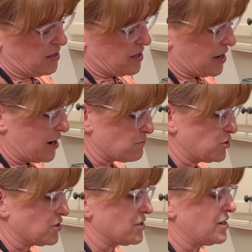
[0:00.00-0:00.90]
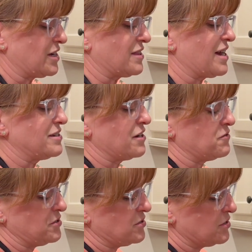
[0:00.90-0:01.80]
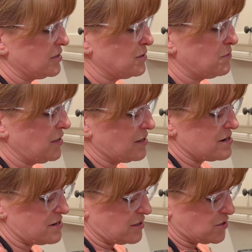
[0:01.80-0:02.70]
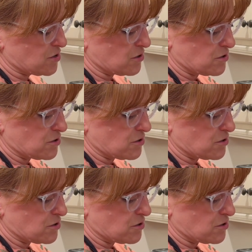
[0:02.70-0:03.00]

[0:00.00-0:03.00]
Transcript: And we're just going to get that down into this pan and start